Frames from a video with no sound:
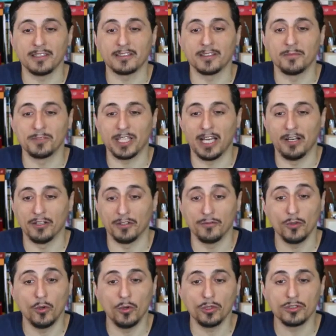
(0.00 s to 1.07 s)
that comes out of
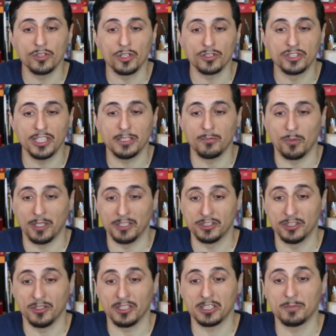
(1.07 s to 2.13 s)

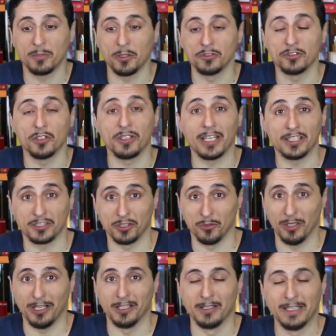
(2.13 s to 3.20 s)

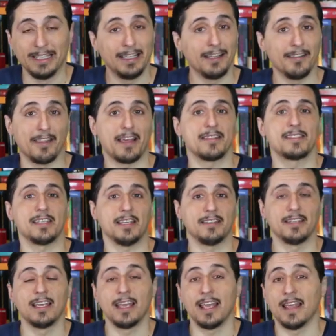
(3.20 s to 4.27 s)
org.chatbrains.expose.sql. That's it.
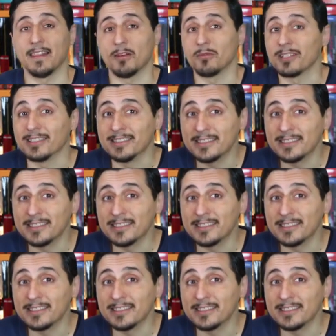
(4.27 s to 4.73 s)
And then we can